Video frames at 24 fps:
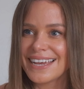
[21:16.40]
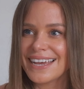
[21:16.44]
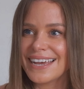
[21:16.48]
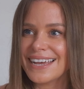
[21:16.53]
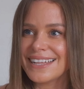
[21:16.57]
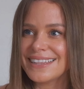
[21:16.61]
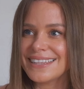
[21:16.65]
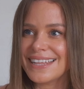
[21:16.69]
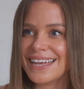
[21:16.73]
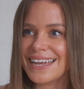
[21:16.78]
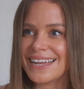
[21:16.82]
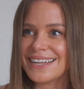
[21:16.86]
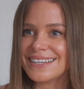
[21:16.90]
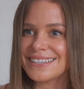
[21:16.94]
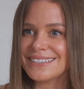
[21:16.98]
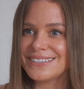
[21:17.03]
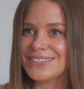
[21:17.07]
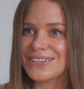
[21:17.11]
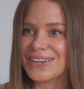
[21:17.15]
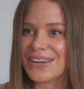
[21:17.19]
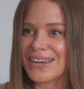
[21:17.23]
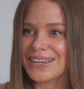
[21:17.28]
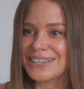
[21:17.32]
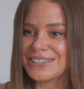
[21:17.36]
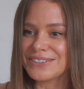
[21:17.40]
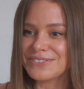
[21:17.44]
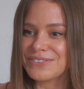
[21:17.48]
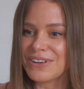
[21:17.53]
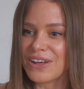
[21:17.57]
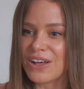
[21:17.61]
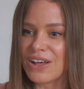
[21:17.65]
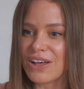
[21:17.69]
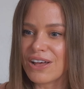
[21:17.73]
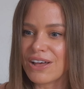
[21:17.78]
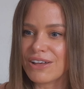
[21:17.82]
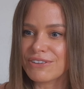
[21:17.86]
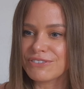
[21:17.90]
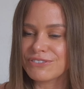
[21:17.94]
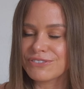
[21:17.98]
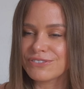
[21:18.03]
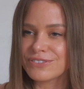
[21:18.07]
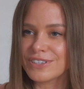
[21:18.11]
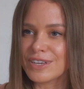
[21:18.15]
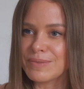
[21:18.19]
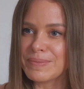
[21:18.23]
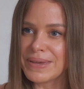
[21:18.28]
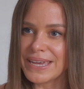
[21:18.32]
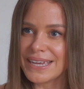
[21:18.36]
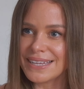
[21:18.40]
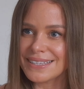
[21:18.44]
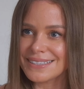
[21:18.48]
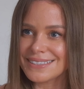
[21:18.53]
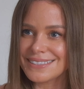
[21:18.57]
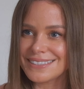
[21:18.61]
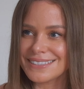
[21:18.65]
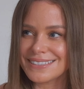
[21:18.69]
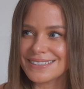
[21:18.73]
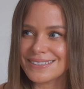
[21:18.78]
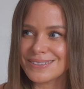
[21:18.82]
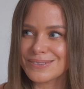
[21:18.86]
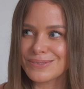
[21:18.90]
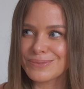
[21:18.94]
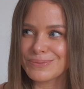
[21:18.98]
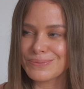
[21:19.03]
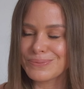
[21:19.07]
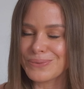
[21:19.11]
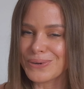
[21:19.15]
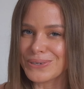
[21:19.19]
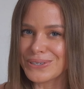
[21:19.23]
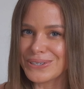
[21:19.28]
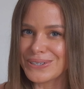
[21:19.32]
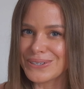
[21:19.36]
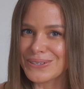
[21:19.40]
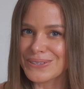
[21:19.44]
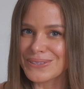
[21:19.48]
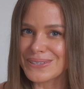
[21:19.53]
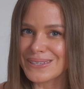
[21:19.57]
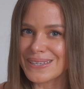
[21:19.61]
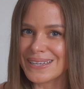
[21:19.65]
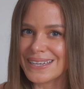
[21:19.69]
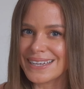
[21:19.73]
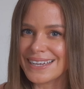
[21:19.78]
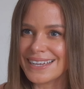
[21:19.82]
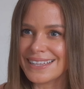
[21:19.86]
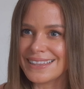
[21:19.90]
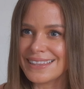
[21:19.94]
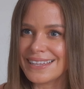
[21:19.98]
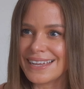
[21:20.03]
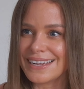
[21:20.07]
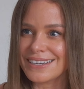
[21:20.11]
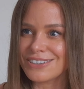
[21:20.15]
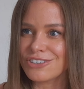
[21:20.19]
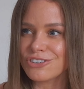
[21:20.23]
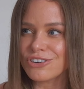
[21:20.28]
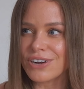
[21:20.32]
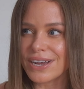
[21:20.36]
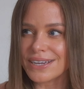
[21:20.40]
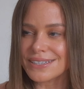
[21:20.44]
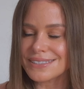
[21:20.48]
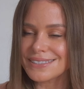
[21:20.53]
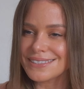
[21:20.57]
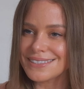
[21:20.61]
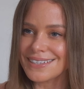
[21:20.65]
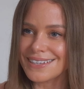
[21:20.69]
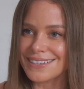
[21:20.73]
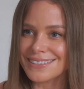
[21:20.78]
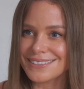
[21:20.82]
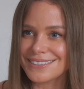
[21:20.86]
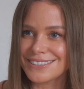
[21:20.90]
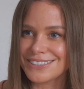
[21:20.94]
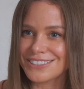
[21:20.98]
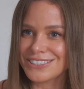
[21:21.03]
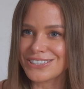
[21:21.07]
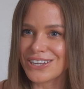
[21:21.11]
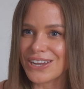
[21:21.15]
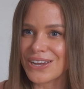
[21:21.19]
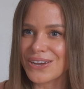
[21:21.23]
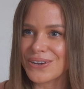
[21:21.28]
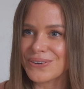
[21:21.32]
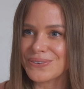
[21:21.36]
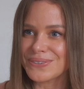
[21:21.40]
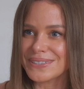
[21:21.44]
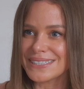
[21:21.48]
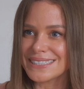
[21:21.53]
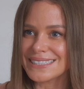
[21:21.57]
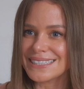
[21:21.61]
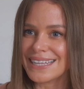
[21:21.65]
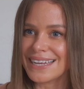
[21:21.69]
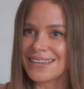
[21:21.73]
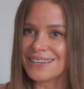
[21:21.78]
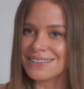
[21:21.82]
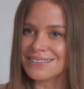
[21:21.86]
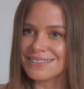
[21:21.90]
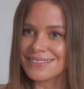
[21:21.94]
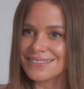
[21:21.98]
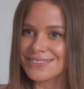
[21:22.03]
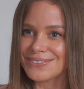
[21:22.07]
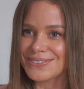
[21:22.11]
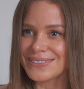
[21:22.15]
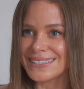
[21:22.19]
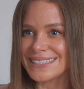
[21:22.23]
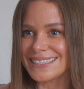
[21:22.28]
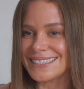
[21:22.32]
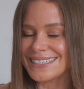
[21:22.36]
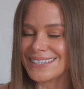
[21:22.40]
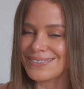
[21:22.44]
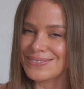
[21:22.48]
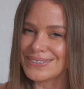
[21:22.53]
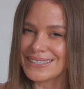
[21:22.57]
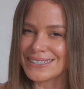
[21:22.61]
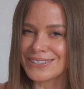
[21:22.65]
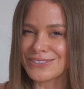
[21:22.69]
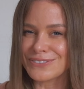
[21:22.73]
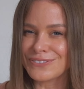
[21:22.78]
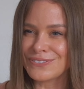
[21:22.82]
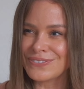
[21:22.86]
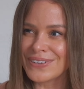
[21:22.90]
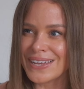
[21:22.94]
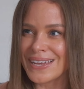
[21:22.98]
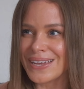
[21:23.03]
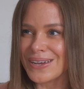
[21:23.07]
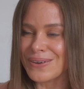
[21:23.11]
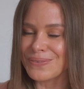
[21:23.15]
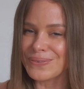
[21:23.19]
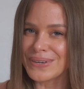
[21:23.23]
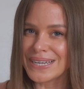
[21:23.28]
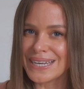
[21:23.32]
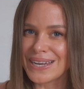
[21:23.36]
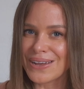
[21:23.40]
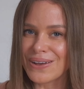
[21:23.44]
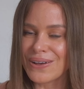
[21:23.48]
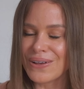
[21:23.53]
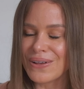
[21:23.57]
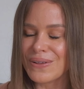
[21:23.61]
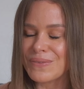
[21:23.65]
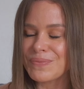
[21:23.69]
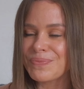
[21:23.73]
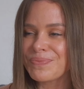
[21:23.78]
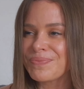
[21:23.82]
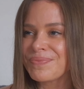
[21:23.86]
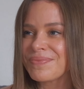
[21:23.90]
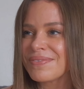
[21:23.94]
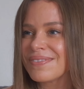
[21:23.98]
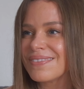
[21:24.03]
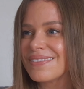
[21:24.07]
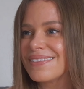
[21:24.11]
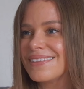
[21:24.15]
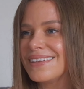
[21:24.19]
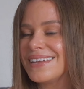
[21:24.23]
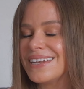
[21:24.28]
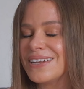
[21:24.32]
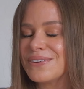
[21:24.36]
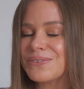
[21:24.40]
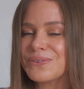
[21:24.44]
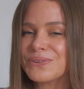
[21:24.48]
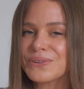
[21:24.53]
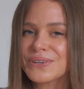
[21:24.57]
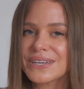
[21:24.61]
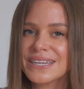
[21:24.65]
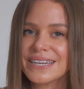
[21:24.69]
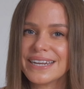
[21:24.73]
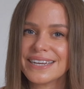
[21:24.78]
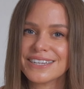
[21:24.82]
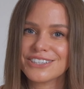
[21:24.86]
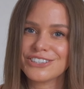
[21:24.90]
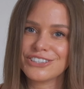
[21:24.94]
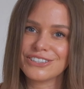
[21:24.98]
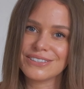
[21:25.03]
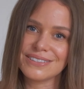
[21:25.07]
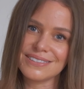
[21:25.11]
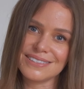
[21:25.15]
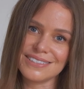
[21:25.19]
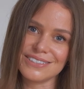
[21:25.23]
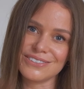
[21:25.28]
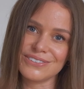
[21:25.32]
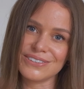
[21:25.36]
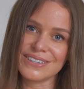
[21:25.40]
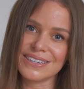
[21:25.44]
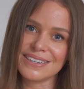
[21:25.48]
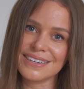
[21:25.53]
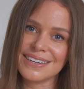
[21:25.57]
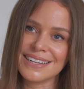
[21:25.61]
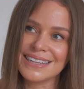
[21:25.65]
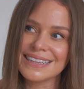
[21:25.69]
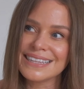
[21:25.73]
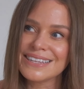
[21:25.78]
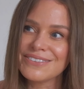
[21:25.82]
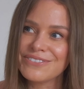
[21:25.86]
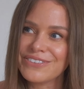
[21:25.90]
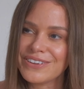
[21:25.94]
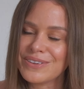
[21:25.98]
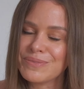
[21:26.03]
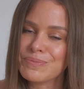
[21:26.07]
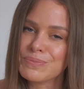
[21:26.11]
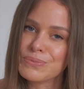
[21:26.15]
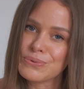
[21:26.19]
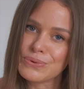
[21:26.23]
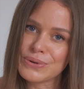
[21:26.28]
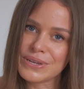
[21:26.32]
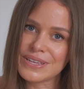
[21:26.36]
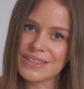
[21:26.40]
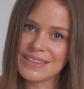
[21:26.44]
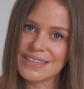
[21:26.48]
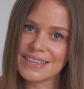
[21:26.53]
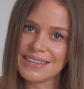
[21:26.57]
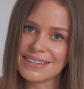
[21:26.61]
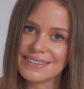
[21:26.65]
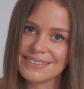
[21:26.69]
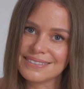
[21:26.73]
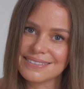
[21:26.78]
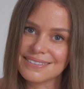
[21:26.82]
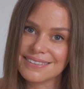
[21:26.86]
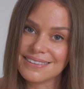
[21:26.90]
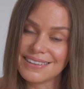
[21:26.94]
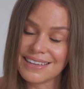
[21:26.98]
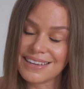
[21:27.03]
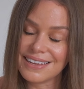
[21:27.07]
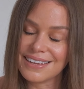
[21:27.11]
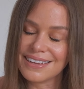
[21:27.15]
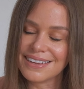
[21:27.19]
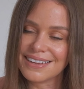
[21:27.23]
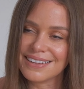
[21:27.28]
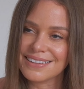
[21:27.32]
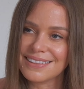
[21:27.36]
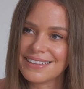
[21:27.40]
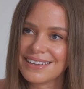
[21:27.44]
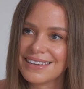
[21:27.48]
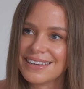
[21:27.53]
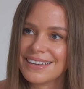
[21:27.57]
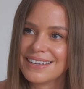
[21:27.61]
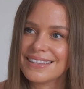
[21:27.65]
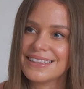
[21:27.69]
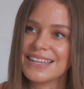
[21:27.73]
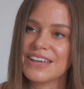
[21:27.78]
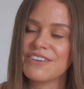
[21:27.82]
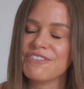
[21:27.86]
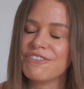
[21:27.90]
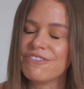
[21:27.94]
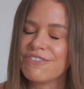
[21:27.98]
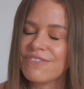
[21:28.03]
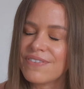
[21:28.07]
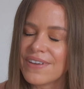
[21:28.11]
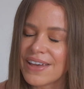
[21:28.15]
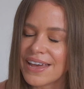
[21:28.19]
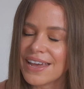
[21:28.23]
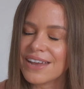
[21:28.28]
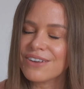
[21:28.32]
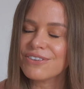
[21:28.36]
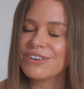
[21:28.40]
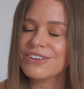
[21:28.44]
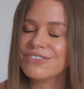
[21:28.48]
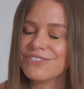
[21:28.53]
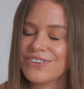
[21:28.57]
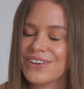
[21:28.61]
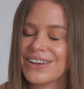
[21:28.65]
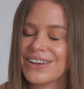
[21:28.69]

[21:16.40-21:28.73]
and then you kind of half commit to one another, and then cracks start to show, and it's like, oh, are we, are we a good fit? Are we not? You know, all connections are a, a living, breathing thing, I think, and they're very,